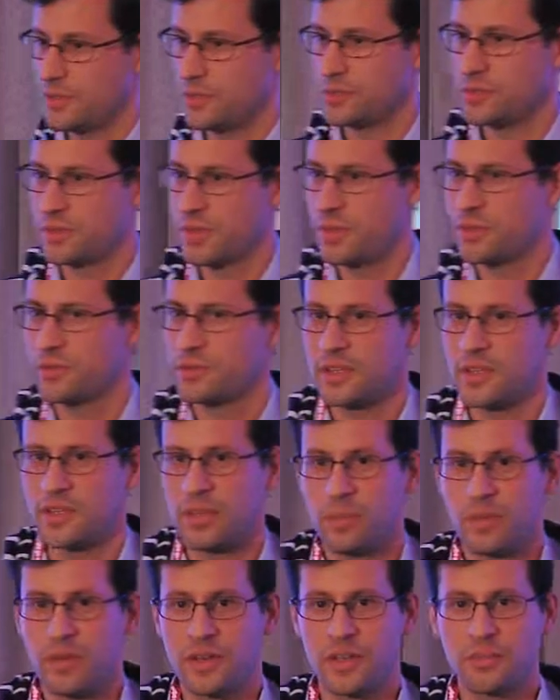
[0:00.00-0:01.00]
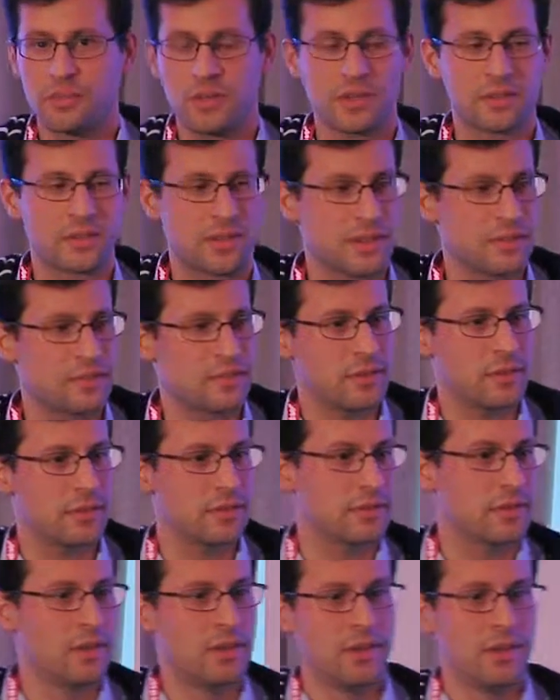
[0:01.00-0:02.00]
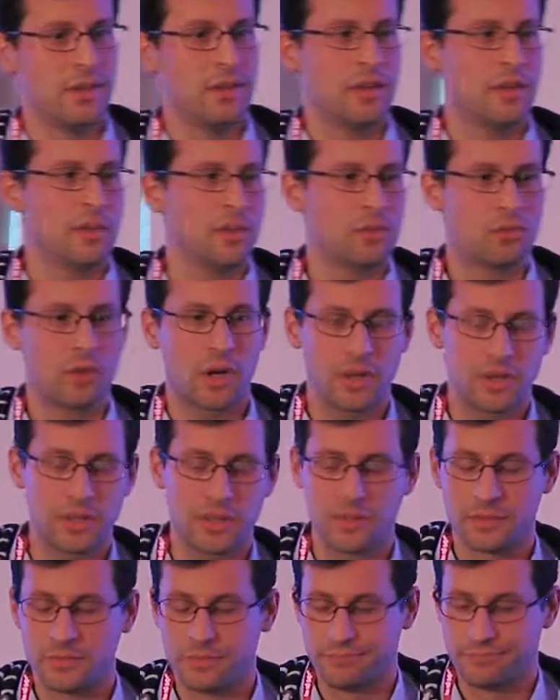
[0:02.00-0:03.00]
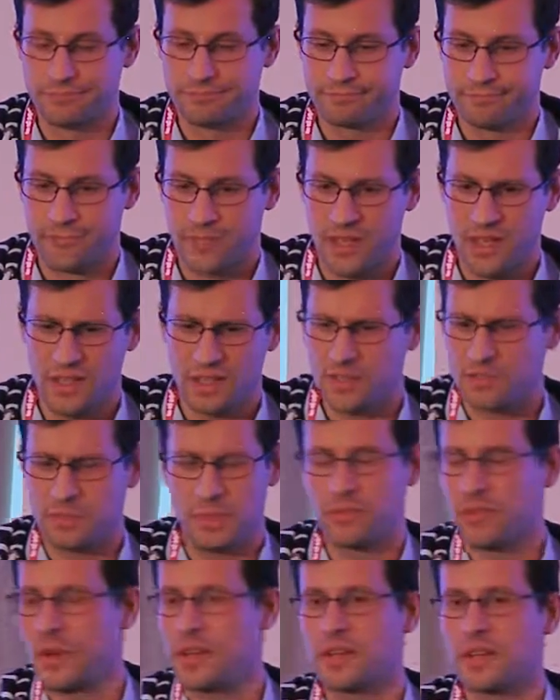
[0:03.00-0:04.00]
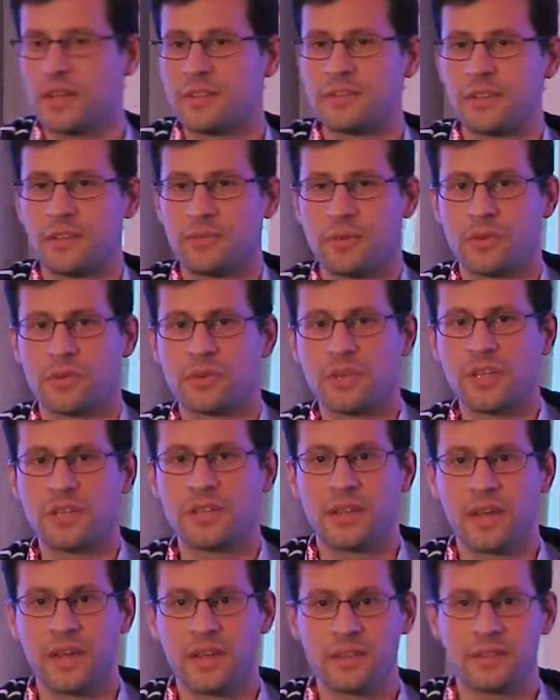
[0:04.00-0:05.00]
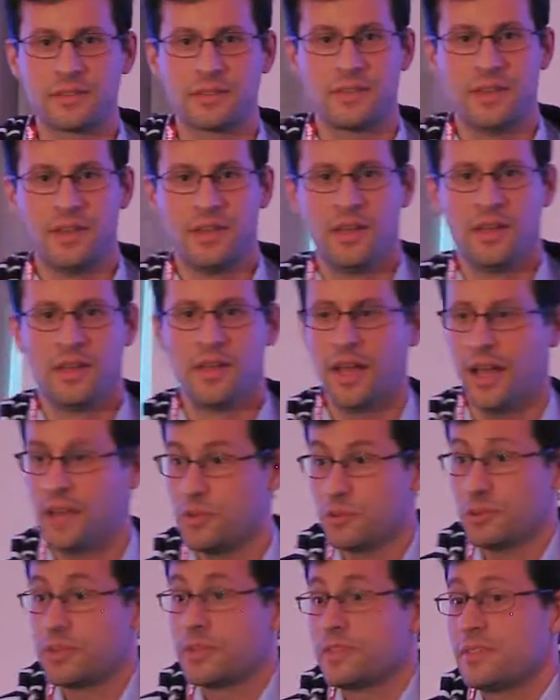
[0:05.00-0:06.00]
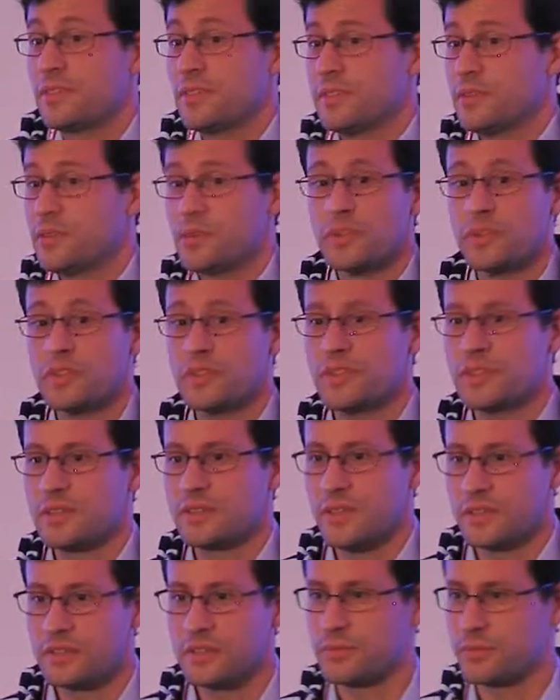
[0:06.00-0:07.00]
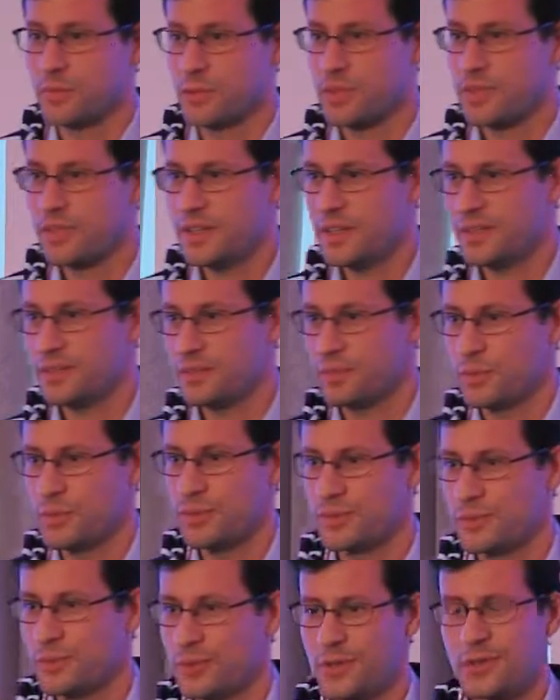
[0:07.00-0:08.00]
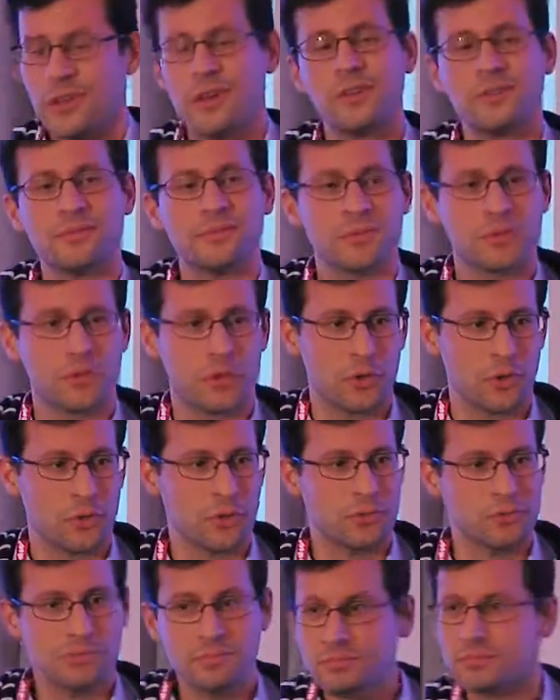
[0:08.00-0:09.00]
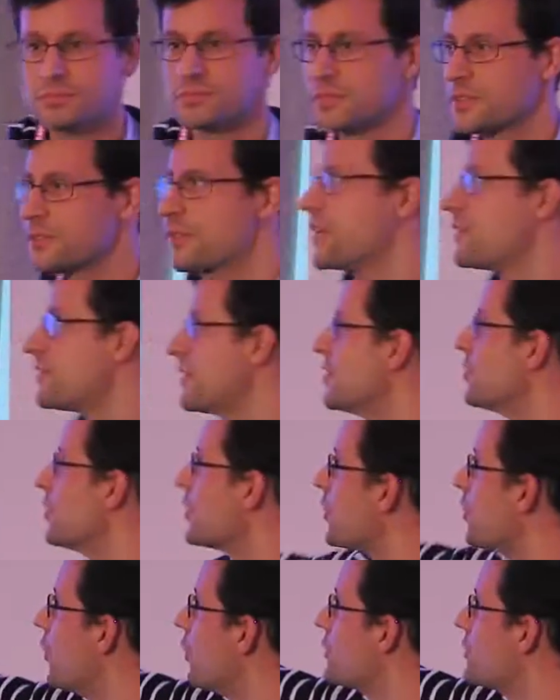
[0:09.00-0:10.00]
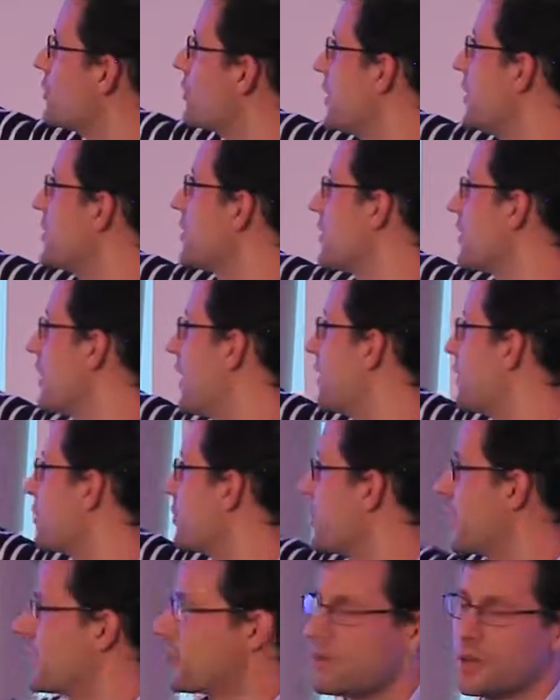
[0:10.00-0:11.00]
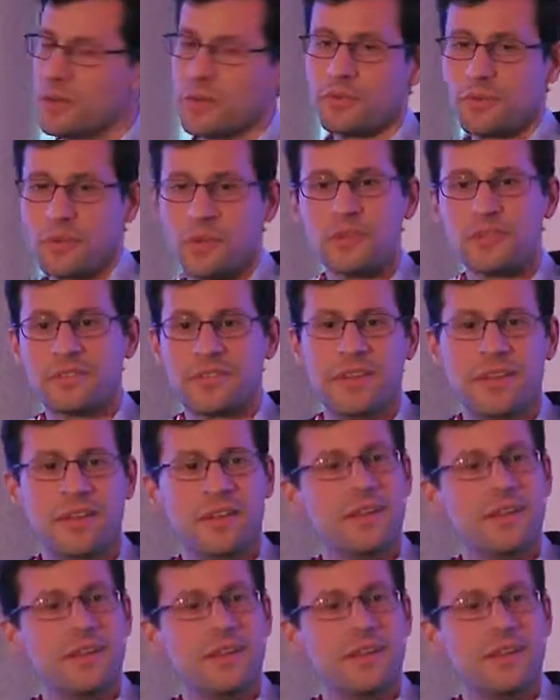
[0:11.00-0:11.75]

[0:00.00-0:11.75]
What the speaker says: you set up an A/B test and you run it, and it's been running, let's say, for 3 days. And you want to see, does it work yet? What's going on? So it's very simple. You go to the internet, you take one of those